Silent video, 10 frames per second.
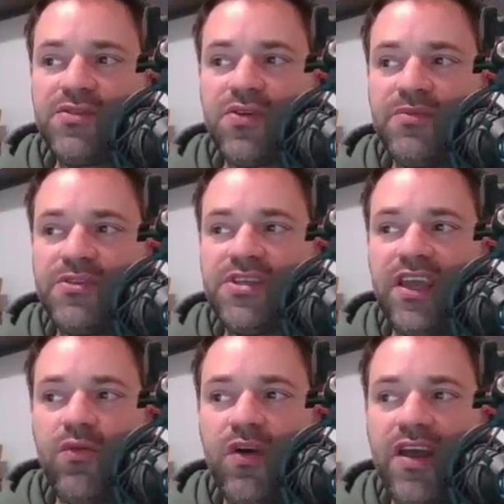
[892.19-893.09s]
so I'm
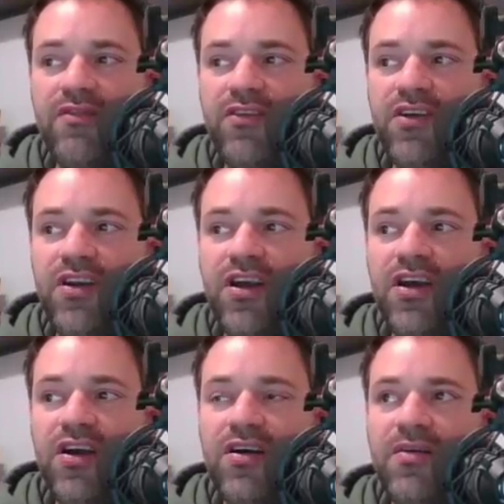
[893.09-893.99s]
saying whatever
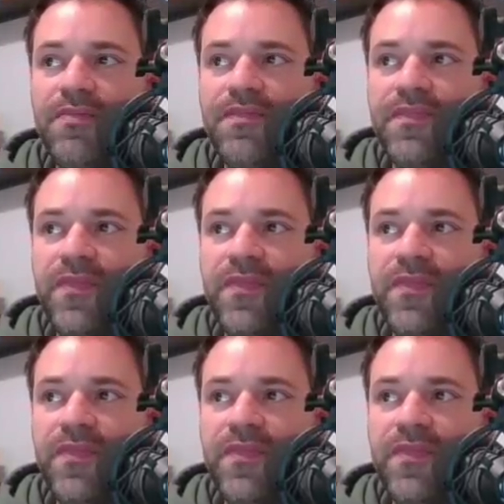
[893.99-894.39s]
um,